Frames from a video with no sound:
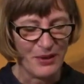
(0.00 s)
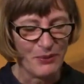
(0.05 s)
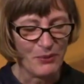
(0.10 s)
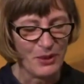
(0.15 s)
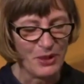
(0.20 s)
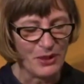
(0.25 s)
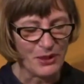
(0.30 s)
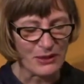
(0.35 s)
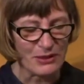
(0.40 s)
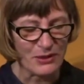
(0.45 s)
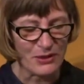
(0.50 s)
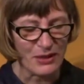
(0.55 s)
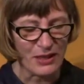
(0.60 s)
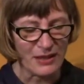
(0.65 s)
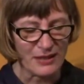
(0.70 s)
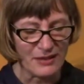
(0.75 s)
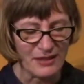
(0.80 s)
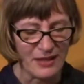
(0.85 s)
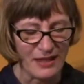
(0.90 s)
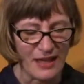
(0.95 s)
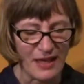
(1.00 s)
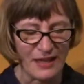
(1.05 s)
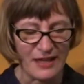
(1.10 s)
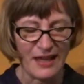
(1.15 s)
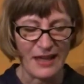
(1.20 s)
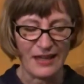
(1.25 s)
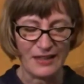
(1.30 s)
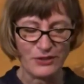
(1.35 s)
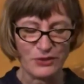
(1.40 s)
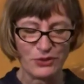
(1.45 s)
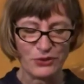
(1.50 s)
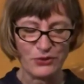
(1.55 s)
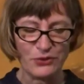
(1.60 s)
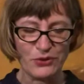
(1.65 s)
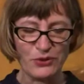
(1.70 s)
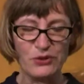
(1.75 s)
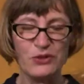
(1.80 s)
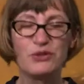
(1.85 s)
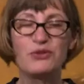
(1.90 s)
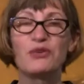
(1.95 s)
We'd also like to thank Angel
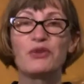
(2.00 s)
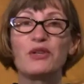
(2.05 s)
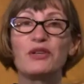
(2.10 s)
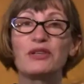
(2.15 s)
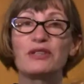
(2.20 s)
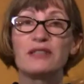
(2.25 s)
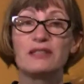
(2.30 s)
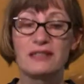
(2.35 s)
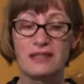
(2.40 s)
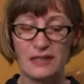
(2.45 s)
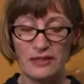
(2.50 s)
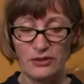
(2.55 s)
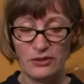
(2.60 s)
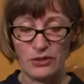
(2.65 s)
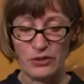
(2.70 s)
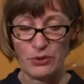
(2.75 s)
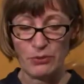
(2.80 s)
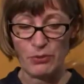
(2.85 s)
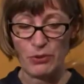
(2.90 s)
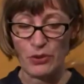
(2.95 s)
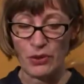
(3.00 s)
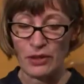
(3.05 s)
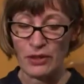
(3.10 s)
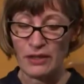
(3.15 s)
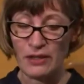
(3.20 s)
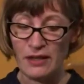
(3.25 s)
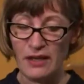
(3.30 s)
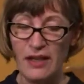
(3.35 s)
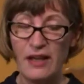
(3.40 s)
Foods for their continued support